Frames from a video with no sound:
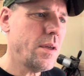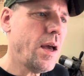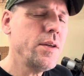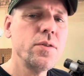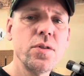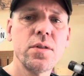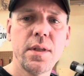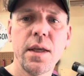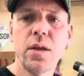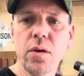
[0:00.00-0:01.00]
I just
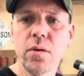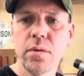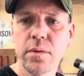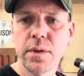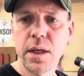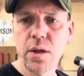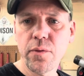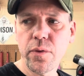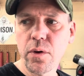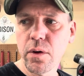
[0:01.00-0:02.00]
thank you. Thank you
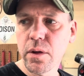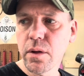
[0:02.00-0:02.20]
for